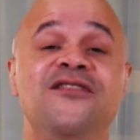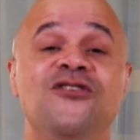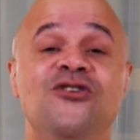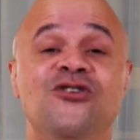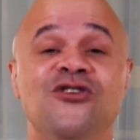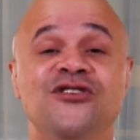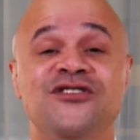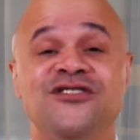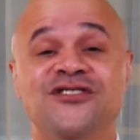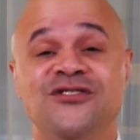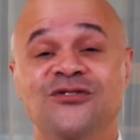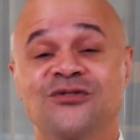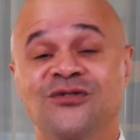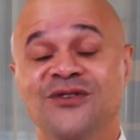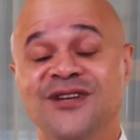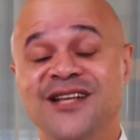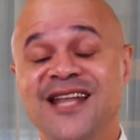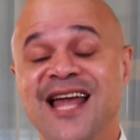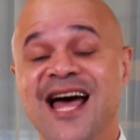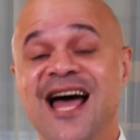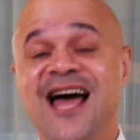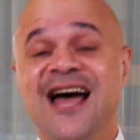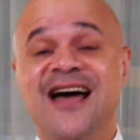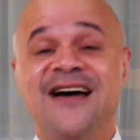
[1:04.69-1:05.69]
or to
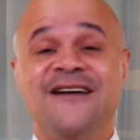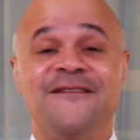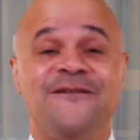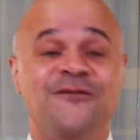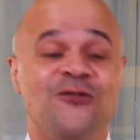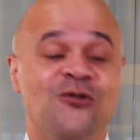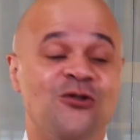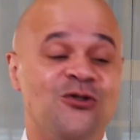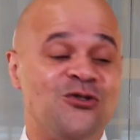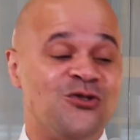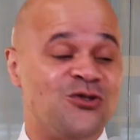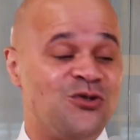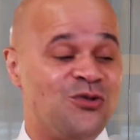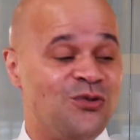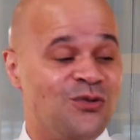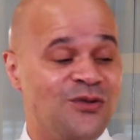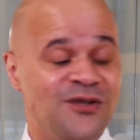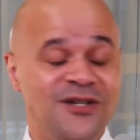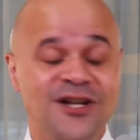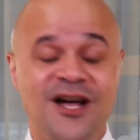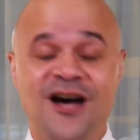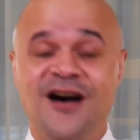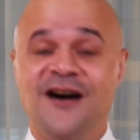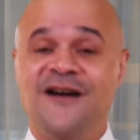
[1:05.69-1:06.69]
laugh or to
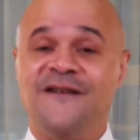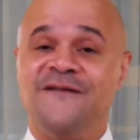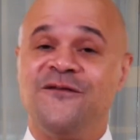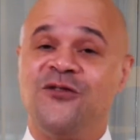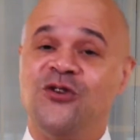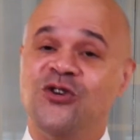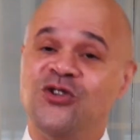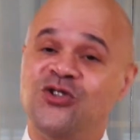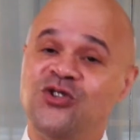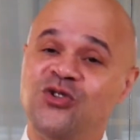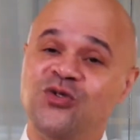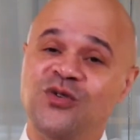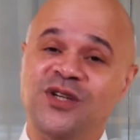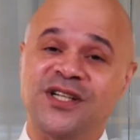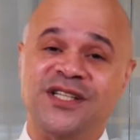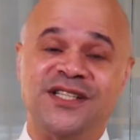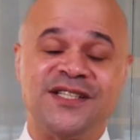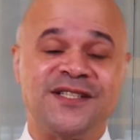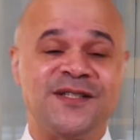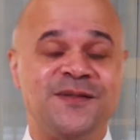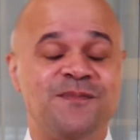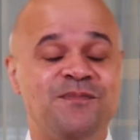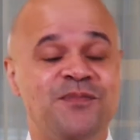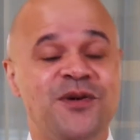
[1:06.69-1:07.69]
love or to
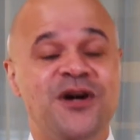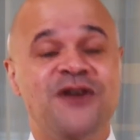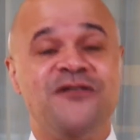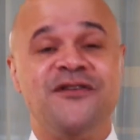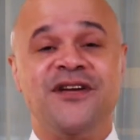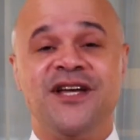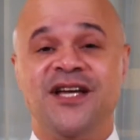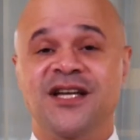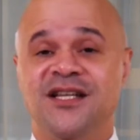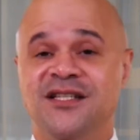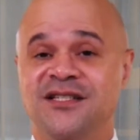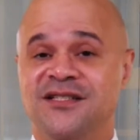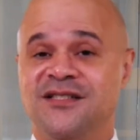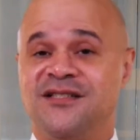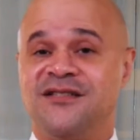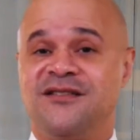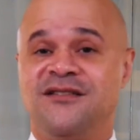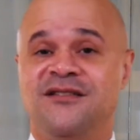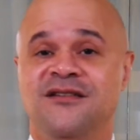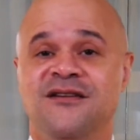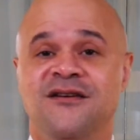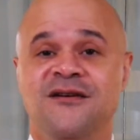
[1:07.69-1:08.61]
experience.